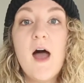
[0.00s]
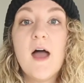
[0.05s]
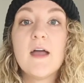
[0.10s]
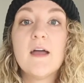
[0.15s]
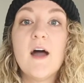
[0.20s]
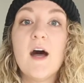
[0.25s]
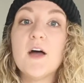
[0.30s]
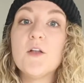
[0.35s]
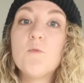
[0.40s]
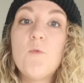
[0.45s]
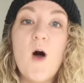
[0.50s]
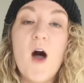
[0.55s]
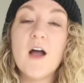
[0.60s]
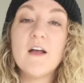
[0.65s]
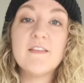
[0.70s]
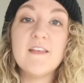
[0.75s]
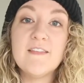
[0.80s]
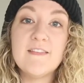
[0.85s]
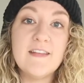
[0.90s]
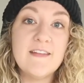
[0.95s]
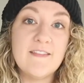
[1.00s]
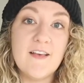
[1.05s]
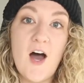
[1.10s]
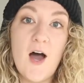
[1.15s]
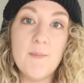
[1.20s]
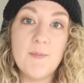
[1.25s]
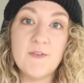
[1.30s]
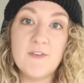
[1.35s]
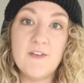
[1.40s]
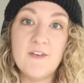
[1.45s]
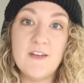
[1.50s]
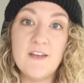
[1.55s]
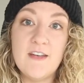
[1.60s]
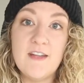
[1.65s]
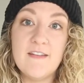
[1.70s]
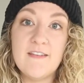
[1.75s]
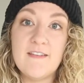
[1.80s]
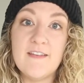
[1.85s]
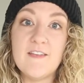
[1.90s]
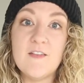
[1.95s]
God walks us into
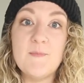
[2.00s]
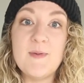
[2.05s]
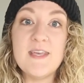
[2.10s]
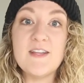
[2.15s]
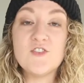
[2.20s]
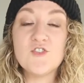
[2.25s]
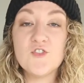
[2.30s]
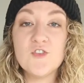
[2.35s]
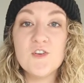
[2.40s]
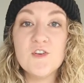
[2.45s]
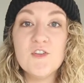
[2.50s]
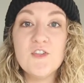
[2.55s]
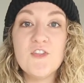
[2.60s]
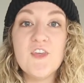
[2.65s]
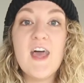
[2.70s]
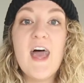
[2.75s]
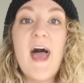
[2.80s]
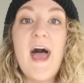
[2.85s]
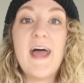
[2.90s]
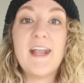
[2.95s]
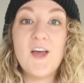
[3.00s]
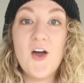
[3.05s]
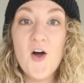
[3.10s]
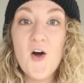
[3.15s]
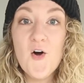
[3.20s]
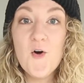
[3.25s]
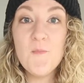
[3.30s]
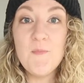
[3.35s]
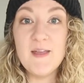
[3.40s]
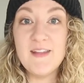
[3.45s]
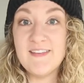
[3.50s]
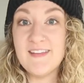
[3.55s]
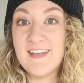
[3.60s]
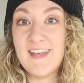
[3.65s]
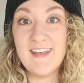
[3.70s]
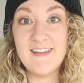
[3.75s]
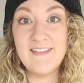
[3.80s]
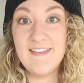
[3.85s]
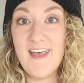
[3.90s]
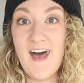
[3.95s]
opportunities to speak truth and hope into
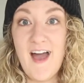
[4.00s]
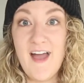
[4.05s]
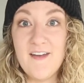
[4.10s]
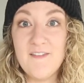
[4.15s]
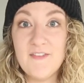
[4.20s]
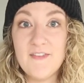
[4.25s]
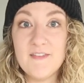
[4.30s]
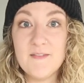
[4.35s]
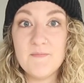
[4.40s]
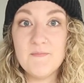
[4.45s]
kids' lives.